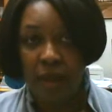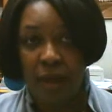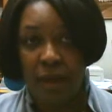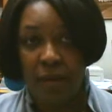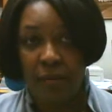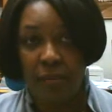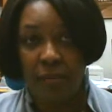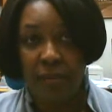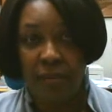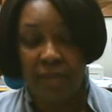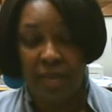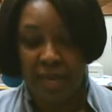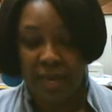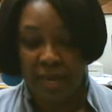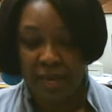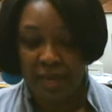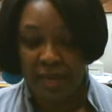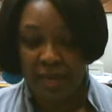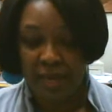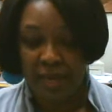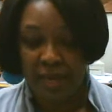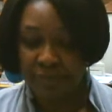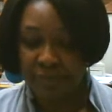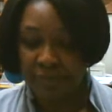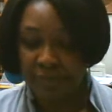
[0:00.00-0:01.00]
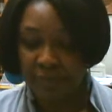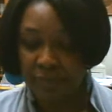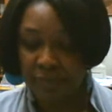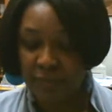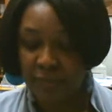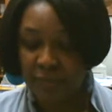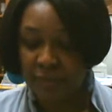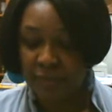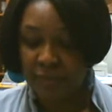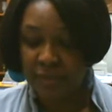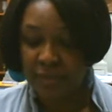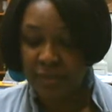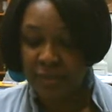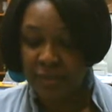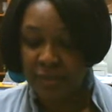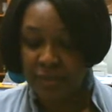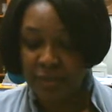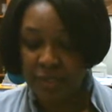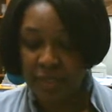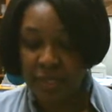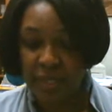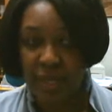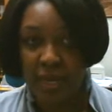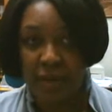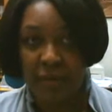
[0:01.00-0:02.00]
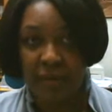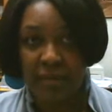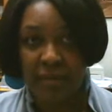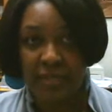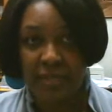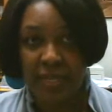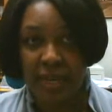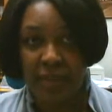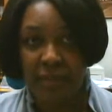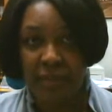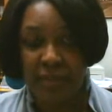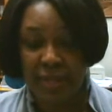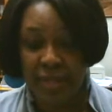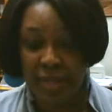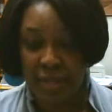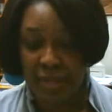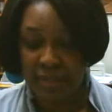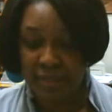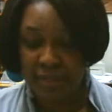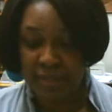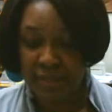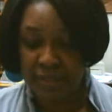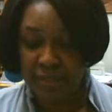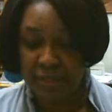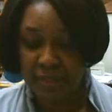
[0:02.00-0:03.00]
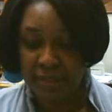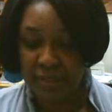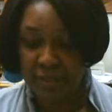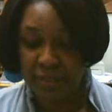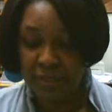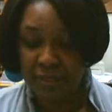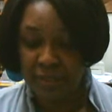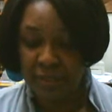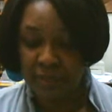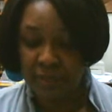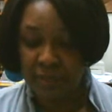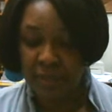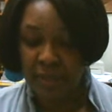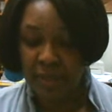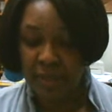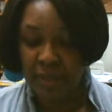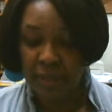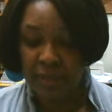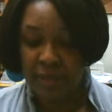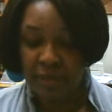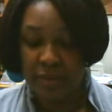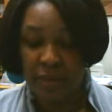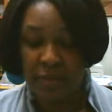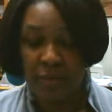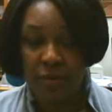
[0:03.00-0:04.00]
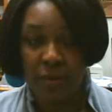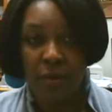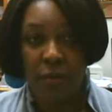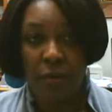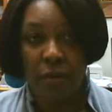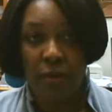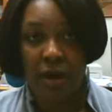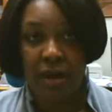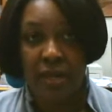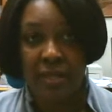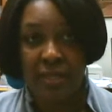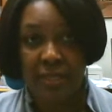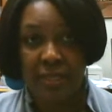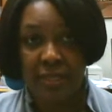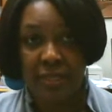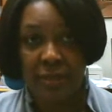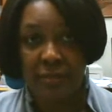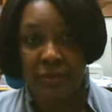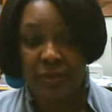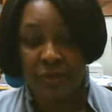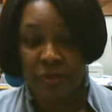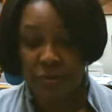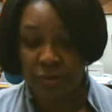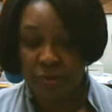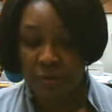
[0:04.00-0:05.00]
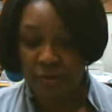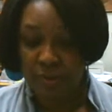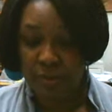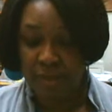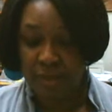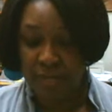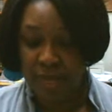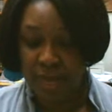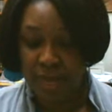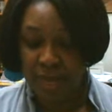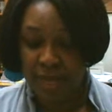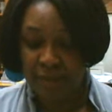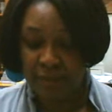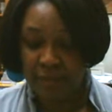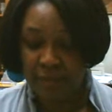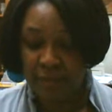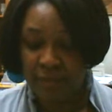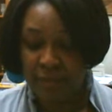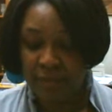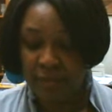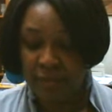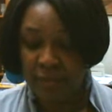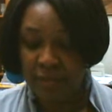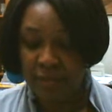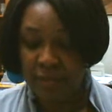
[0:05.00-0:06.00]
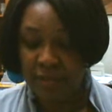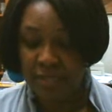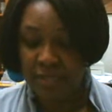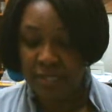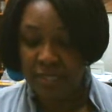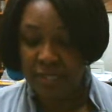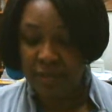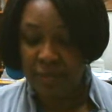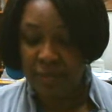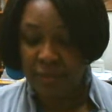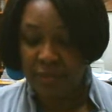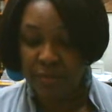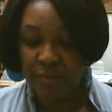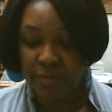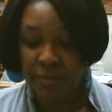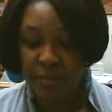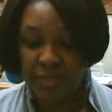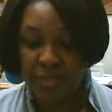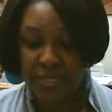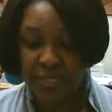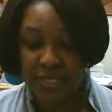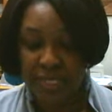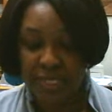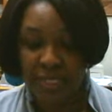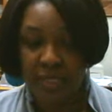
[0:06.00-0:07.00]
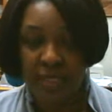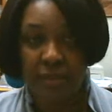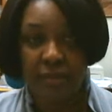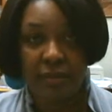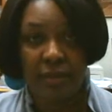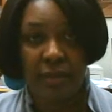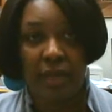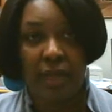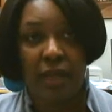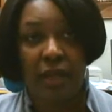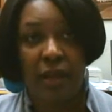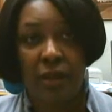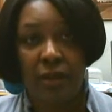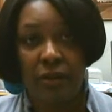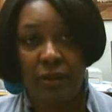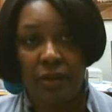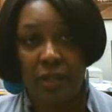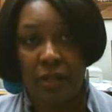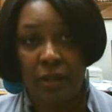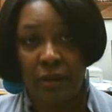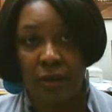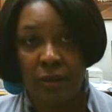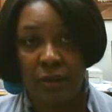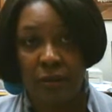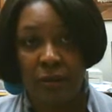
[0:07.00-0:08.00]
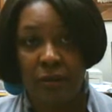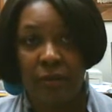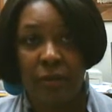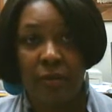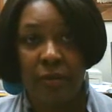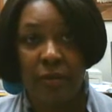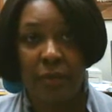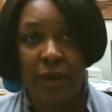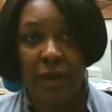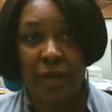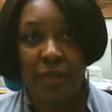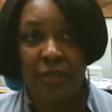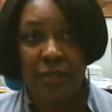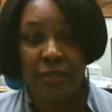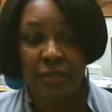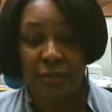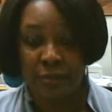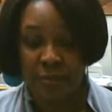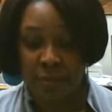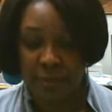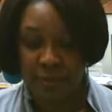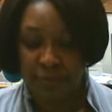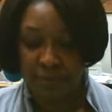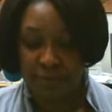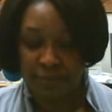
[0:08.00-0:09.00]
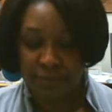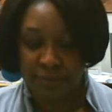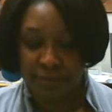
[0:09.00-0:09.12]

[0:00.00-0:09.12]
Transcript: Apply, the student carries out the activity that requires them to apply the materials presented, learn by doing.